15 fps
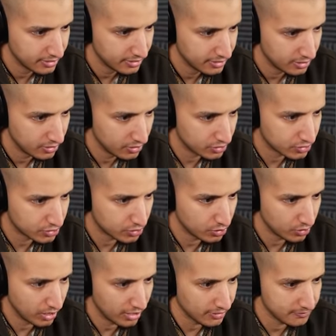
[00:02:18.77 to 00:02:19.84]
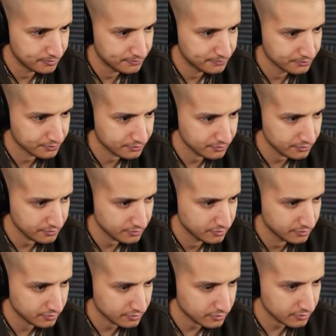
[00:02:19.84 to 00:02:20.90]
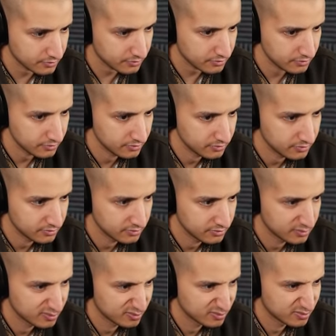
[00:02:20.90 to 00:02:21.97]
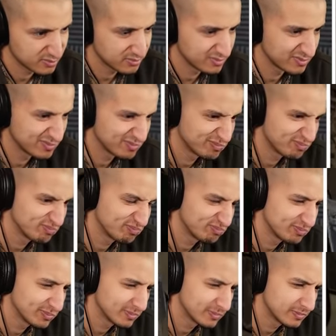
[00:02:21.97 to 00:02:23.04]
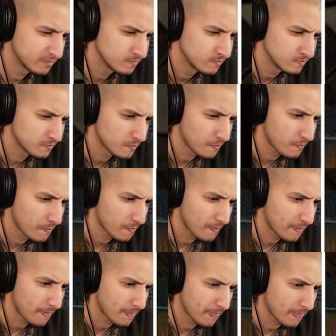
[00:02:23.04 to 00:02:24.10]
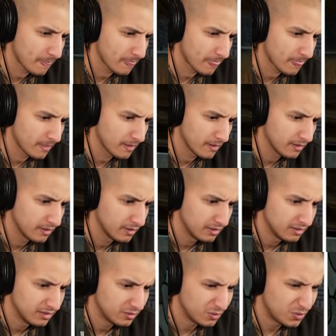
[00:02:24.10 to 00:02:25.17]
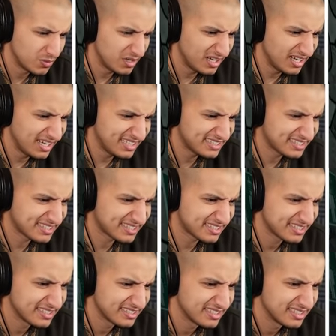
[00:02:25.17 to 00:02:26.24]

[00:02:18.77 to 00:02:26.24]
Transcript: All looks right, let's go hot. back out this way. I saw something over here as well. Check this room out. You could you could maybe piss in here. Check it what? out. What?